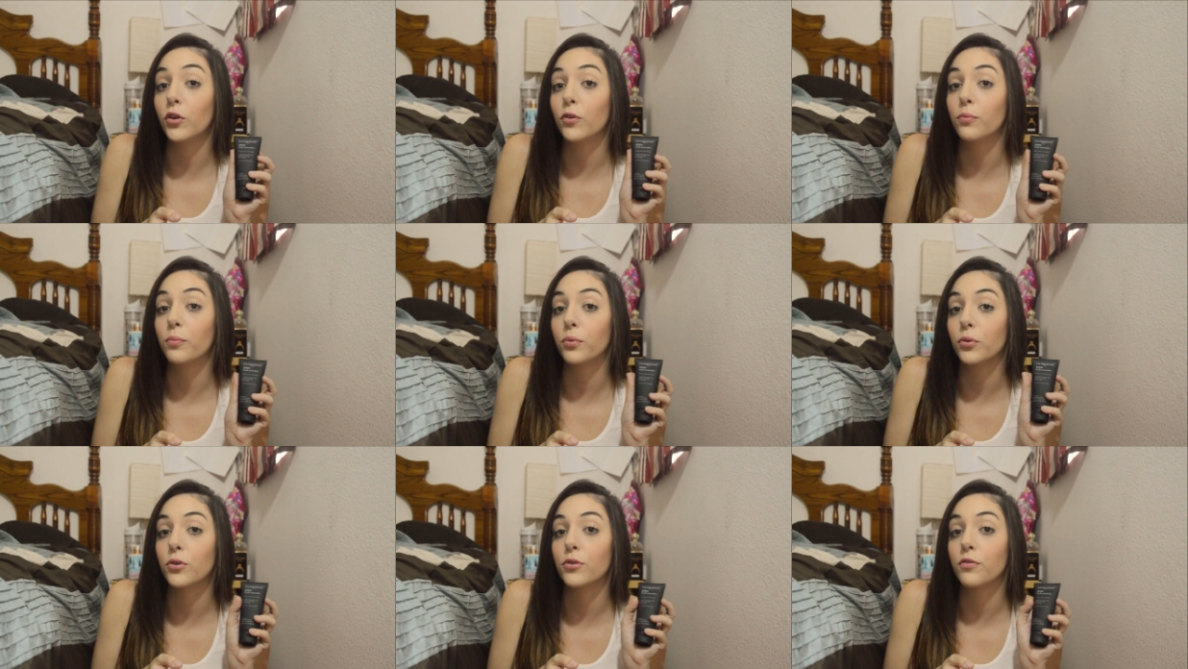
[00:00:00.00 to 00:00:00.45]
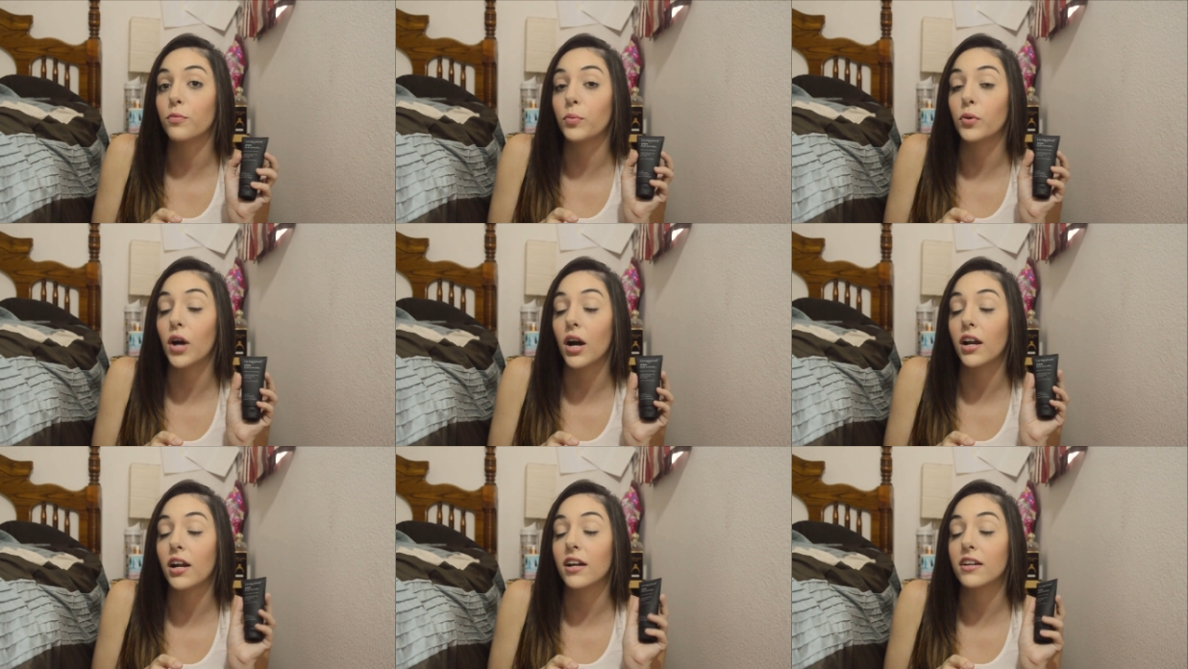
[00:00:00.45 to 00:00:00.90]
Proof
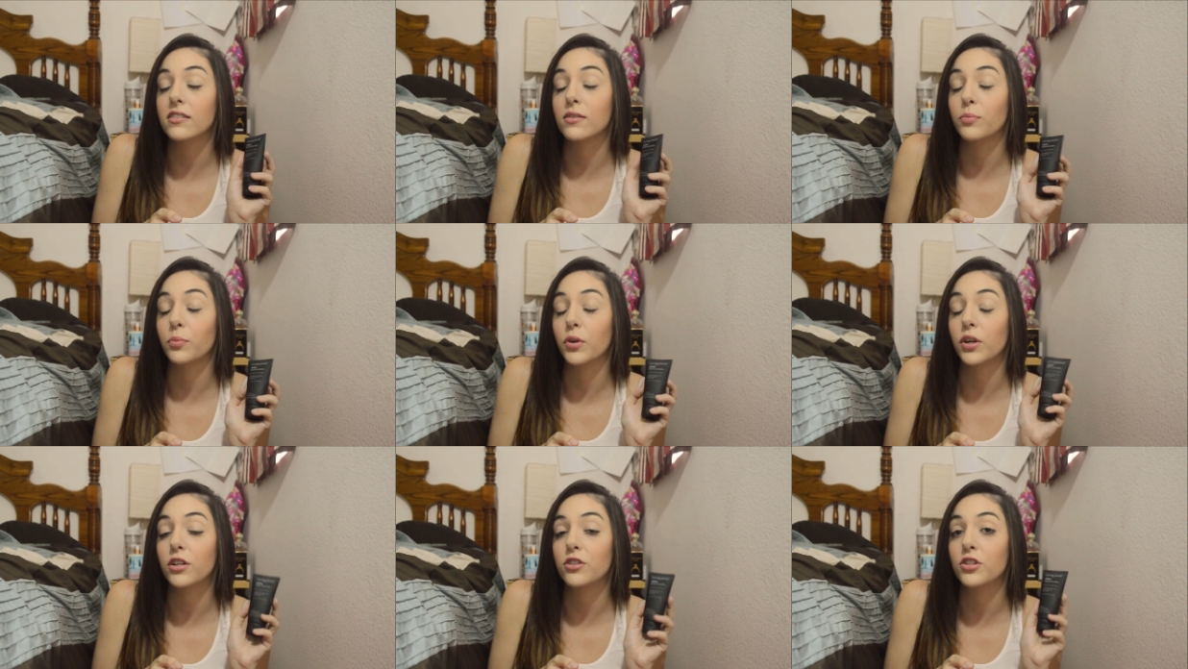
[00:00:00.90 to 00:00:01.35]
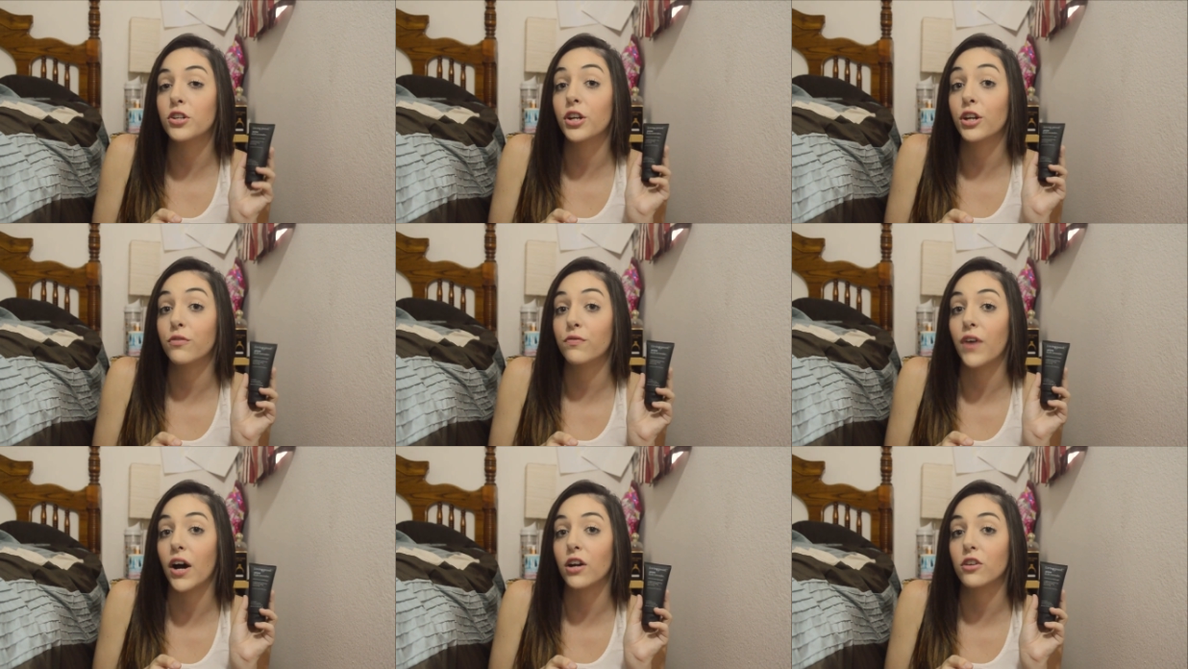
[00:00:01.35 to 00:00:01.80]
products, I'm pretty sure you
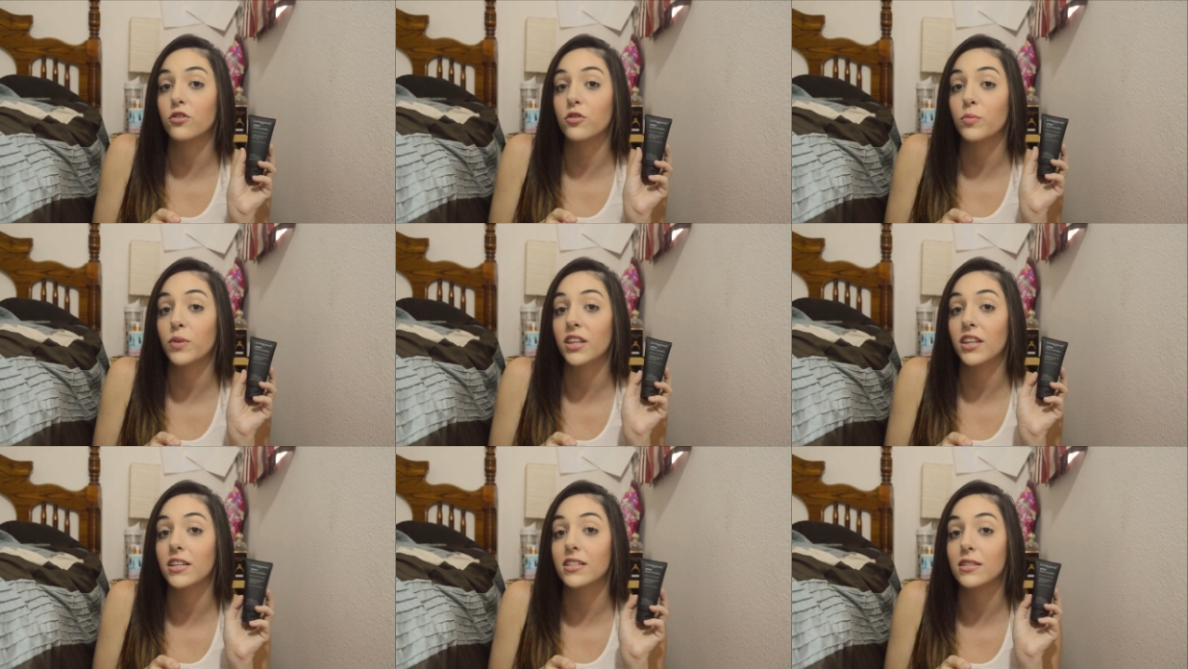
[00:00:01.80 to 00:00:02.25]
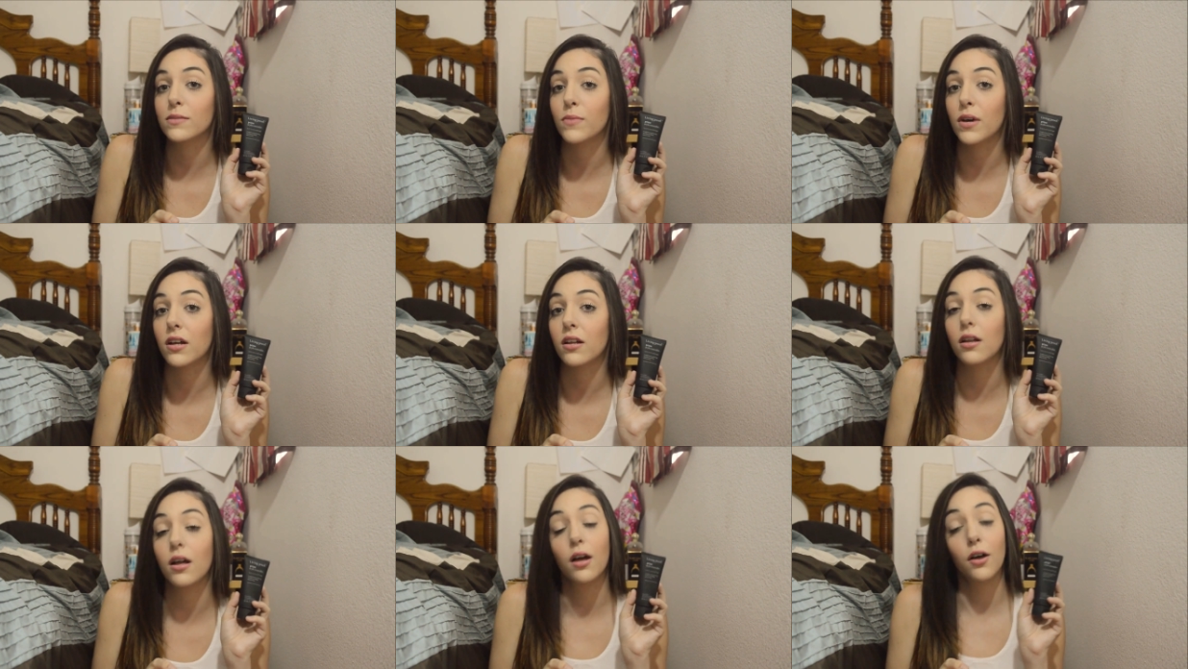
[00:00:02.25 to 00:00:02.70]
could vouch for me. They
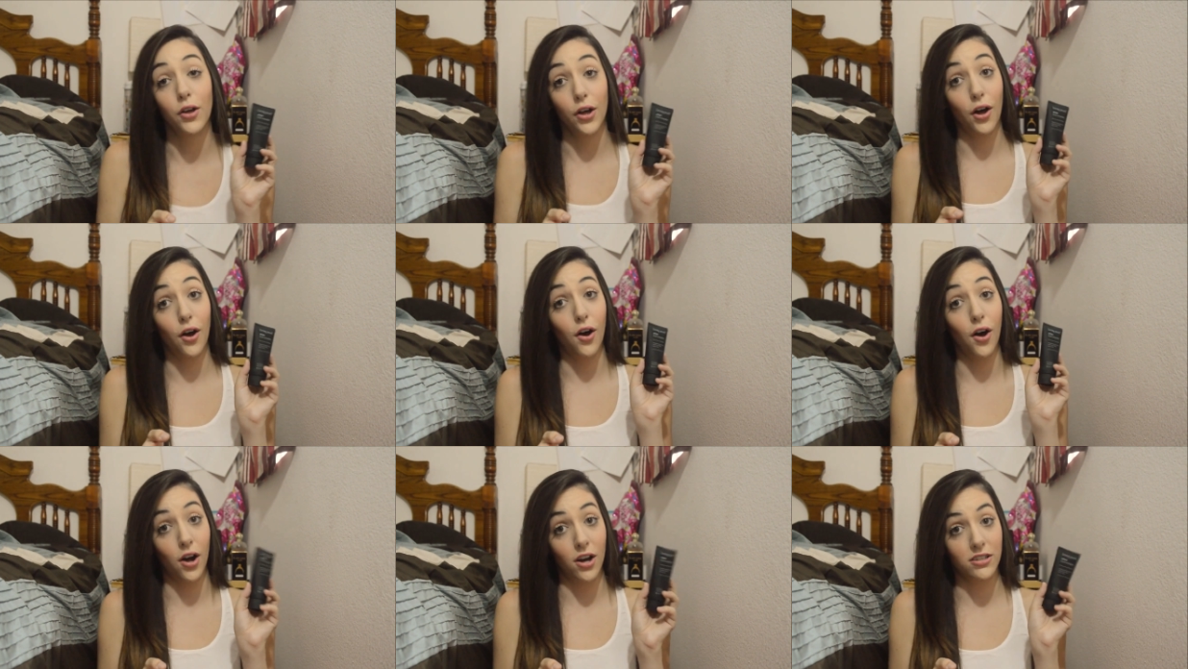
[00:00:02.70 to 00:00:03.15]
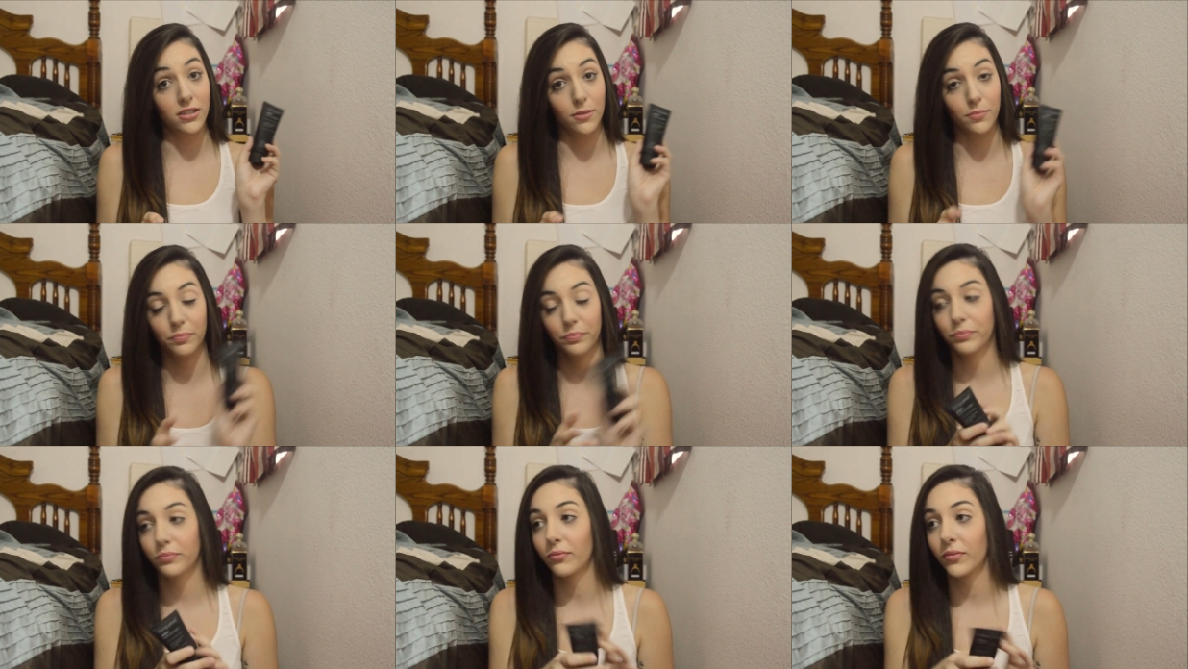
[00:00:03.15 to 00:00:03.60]
smell awesome.